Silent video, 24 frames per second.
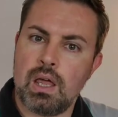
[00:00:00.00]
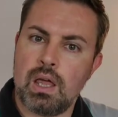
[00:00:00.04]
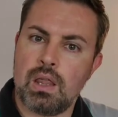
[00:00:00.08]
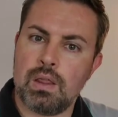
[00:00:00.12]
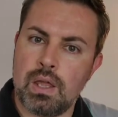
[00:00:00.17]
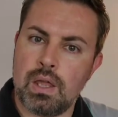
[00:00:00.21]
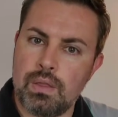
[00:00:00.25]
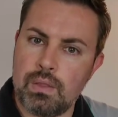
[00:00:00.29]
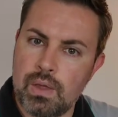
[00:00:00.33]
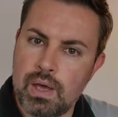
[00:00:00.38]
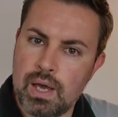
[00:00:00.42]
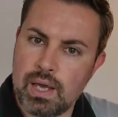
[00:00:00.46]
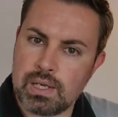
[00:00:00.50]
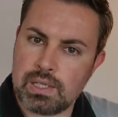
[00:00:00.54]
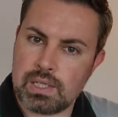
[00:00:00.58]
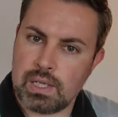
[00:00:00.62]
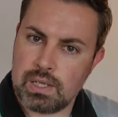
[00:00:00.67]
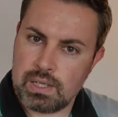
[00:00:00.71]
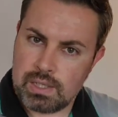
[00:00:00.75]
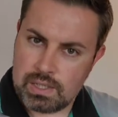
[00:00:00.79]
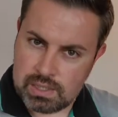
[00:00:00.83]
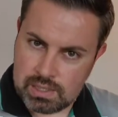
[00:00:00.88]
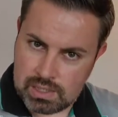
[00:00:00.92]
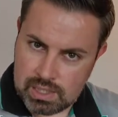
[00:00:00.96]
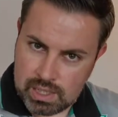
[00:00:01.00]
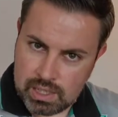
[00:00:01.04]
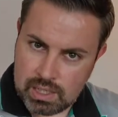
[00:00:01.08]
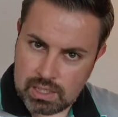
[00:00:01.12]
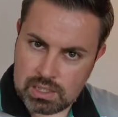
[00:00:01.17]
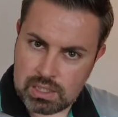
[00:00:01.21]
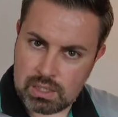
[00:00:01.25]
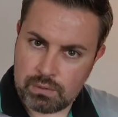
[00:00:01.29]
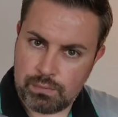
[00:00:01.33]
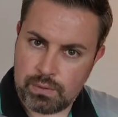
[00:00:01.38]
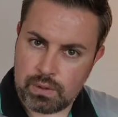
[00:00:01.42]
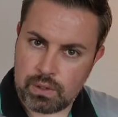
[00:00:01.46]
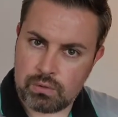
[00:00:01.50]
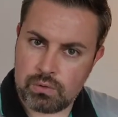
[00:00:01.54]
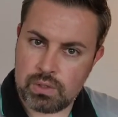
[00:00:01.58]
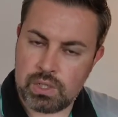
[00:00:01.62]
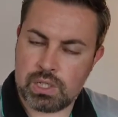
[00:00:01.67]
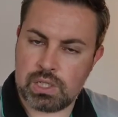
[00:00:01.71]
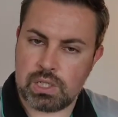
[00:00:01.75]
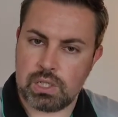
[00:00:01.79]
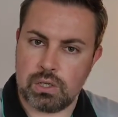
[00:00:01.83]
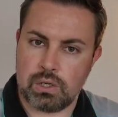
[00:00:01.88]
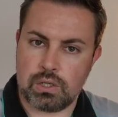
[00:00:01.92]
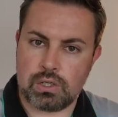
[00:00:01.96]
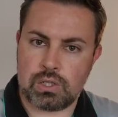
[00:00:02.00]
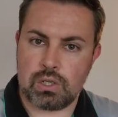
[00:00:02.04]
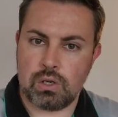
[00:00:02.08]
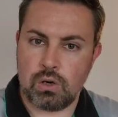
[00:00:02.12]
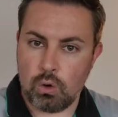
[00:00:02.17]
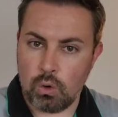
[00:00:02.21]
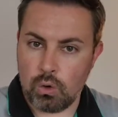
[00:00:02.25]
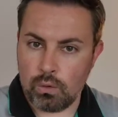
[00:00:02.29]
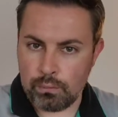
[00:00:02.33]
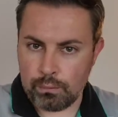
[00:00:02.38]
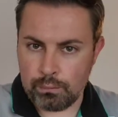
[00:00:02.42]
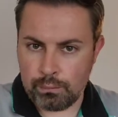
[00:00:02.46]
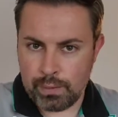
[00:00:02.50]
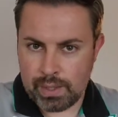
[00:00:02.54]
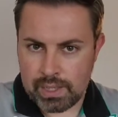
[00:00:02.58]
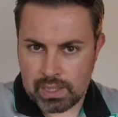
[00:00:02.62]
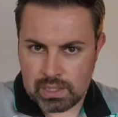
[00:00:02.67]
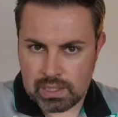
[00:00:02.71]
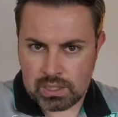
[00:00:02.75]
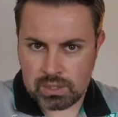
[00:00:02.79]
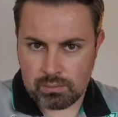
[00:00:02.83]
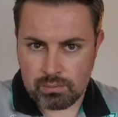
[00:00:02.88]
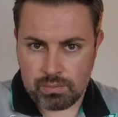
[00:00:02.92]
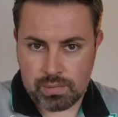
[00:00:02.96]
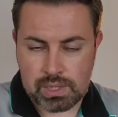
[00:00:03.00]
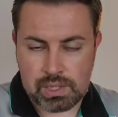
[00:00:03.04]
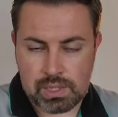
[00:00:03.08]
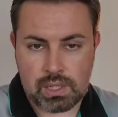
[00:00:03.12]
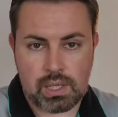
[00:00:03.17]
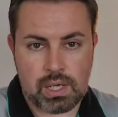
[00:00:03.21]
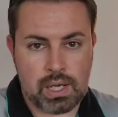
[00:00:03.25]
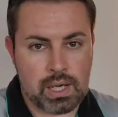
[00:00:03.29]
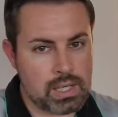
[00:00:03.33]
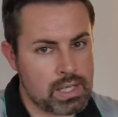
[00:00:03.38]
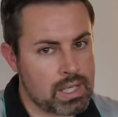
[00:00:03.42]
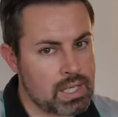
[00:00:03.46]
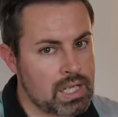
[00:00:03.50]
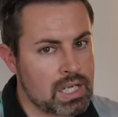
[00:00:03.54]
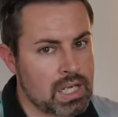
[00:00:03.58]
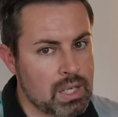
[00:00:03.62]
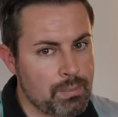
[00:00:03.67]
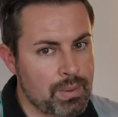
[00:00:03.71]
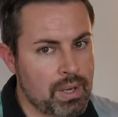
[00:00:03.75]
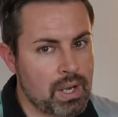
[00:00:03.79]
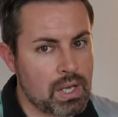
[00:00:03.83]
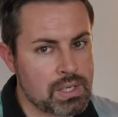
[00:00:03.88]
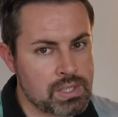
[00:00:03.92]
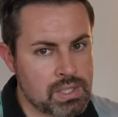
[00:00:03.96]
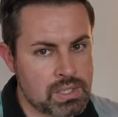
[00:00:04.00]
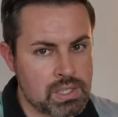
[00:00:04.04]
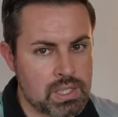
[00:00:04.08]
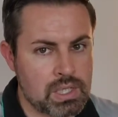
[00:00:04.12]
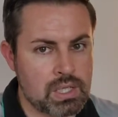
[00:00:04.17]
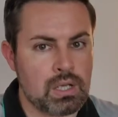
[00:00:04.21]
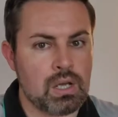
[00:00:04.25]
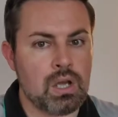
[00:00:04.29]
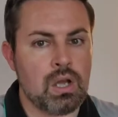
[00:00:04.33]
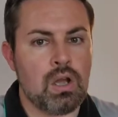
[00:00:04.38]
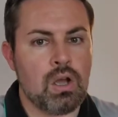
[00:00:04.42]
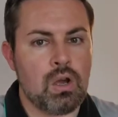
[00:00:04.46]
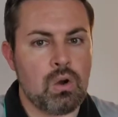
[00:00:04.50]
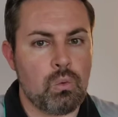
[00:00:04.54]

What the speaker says: then that scientific research of victims in any capacity